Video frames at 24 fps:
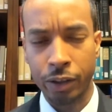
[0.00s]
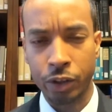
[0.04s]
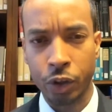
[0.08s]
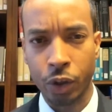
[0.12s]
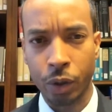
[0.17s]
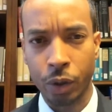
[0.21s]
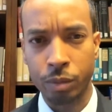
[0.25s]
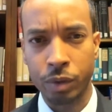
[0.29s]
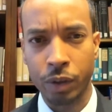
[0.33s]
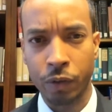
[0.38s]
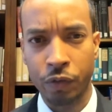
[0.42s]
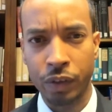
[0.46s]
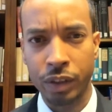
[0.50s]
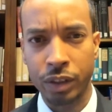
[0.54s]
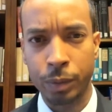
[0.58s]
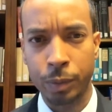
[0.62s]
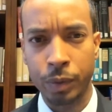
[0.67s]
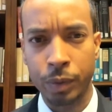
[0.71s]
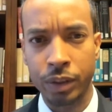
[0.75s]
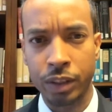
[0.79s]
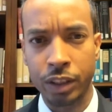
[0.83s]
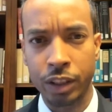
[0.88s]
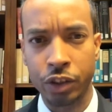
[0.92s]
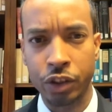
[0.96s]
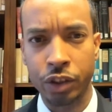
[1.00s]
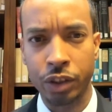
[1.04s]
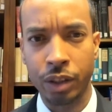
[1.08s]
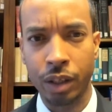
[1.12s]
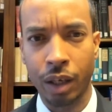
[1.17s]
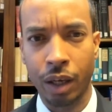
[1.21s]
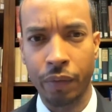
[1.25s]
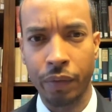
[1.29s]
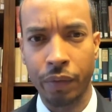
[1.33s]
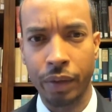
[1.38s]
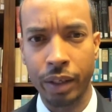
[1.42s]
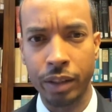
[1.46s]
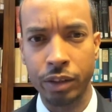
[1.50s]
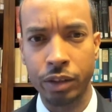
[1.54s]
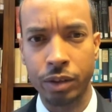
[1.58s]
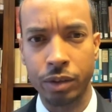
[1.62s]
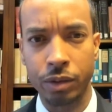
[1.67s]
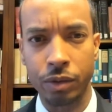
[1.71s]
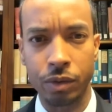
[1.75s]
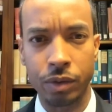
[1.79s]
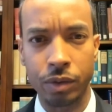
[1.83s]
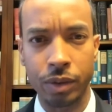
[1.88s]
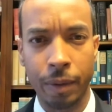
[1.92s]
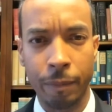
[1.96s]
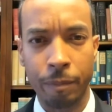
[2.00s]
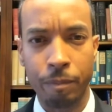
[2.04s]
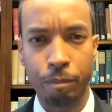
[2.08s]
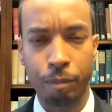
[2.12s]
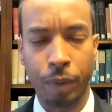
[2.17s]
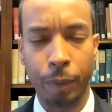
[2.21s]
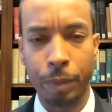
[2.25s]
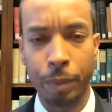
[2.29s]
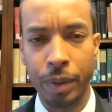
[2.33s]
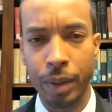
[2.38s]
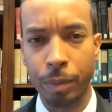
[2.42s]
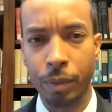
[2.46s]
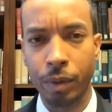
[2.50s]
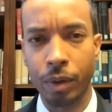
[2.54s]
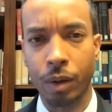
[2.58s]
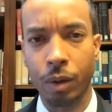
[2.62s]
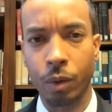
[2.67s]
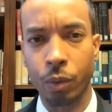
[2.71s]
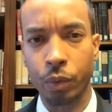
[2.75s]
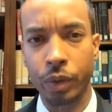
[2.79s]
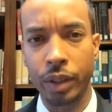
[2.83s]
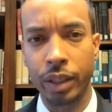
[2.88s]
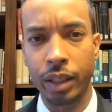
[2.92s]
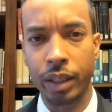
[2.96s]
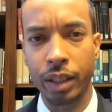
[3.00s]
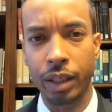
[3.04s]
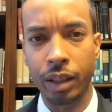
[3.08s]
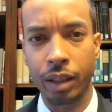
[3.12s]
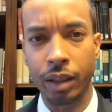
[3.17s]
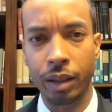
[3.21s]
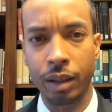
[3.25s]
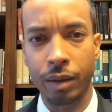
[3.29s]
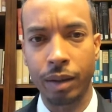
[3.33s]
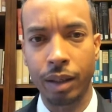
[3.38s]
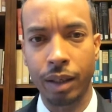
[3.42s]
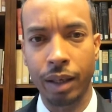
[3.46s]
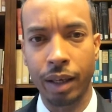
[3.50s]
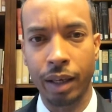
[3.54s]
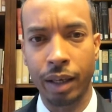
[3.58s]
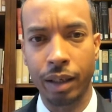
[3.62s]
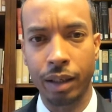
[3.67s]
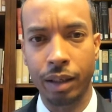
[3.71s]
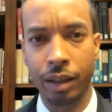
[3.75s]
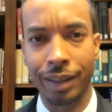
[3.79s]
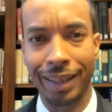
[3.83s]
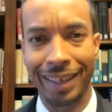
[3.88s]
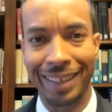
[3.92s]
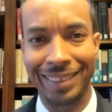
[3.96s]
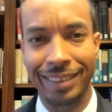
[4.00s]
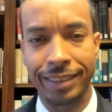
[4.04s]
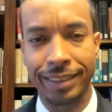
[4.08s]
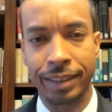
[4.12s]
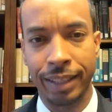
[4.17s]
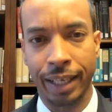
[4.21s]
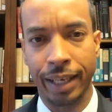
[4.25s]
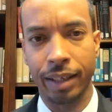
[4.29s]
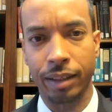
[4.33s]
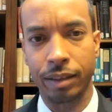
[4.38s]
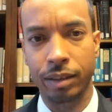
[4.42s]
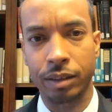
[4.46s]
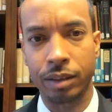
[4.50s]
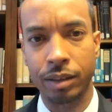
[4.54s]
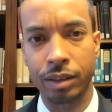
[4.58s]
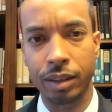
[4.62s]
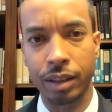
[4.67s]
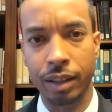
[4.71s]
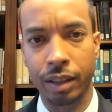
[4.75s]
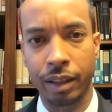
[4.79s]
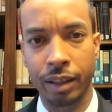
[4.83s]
in terms of his position on the issues. But people are reading in intent